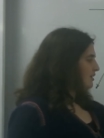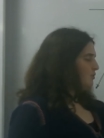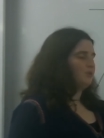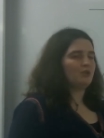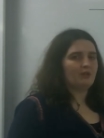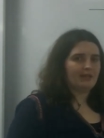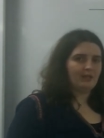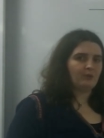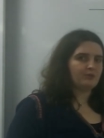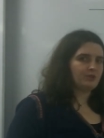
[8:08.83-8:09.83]
A, you would not
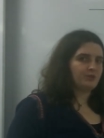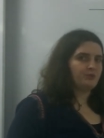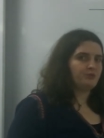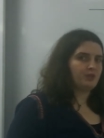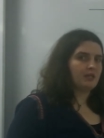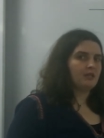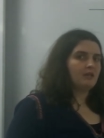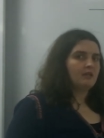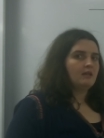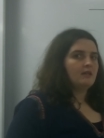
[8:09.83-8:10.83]
get constant
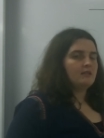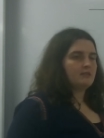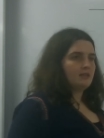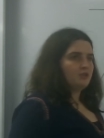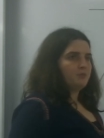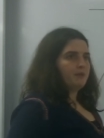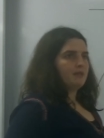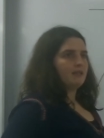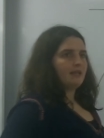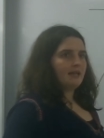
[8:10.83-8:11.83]
V. So
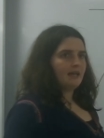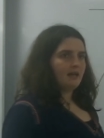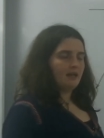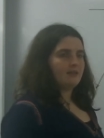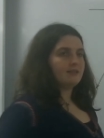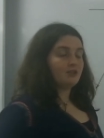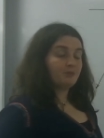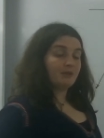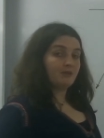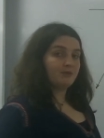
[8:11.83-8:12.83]
centripetal, uh,
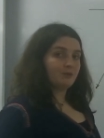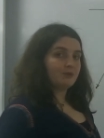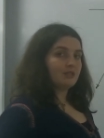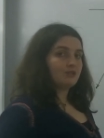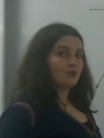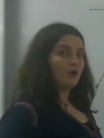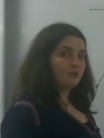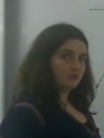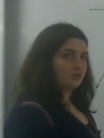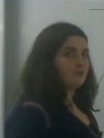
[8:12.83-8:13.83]
centripetal force is
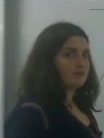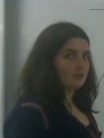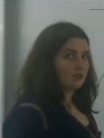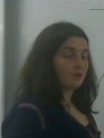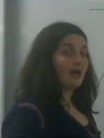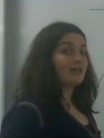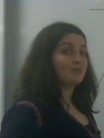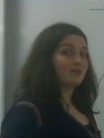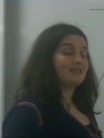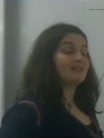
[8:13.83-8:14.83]
constant around the circle
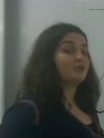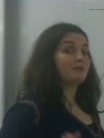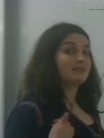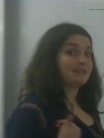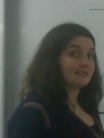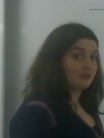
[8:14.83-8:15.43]
as well as centripetal